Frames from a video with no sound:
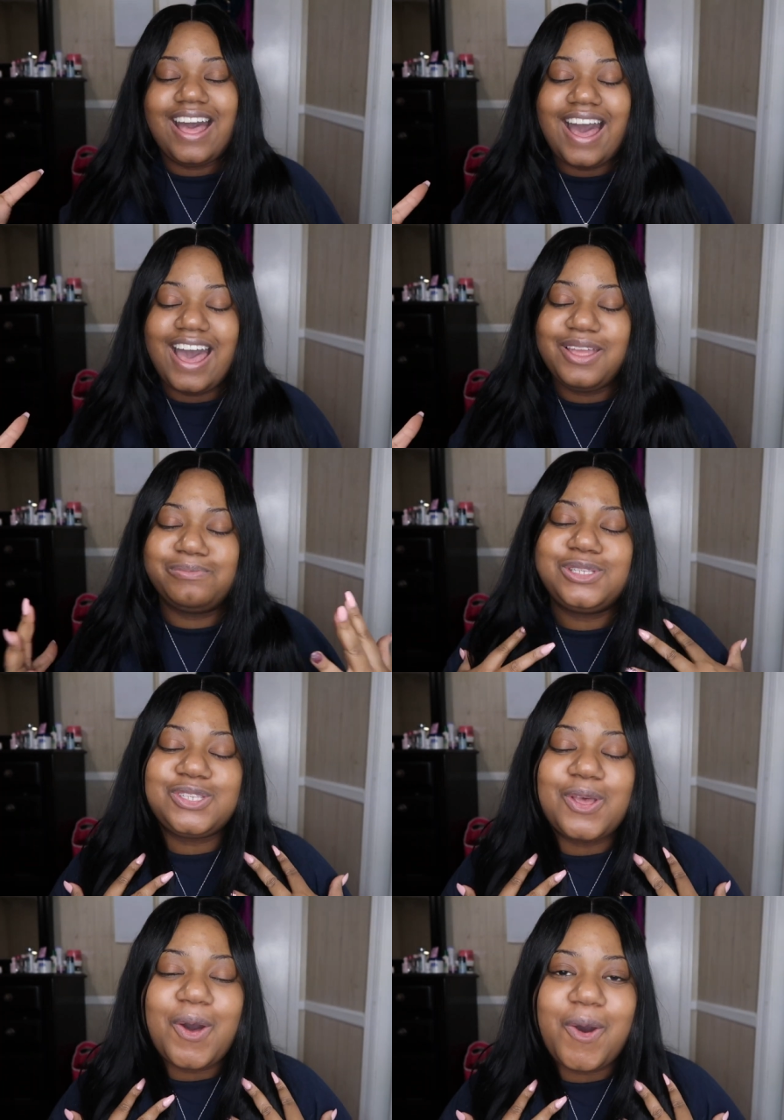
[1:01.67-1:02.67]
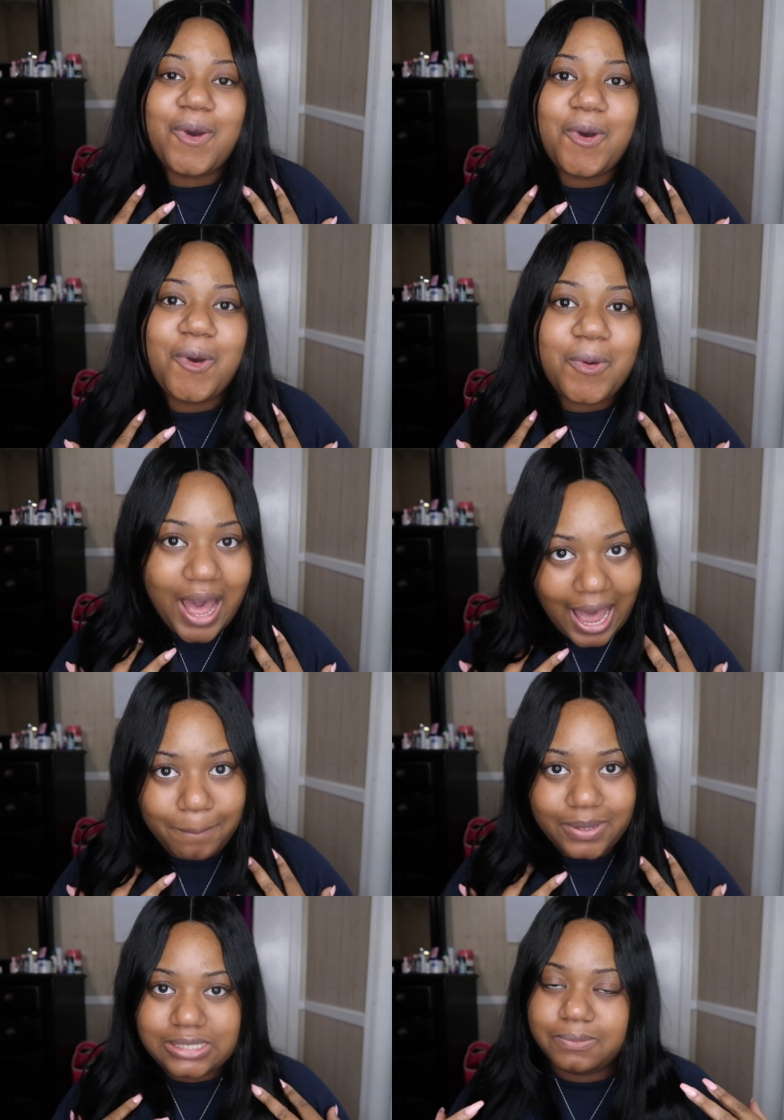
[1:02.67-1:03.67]
I am so
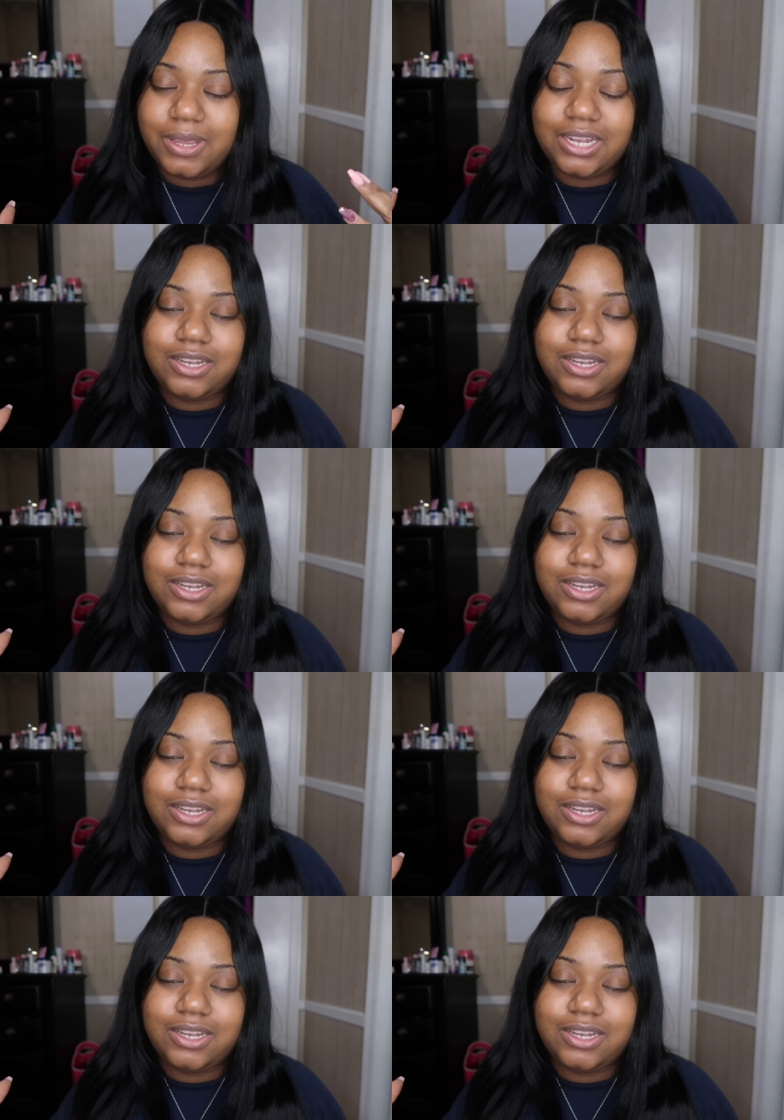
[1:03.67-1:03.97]
happy to make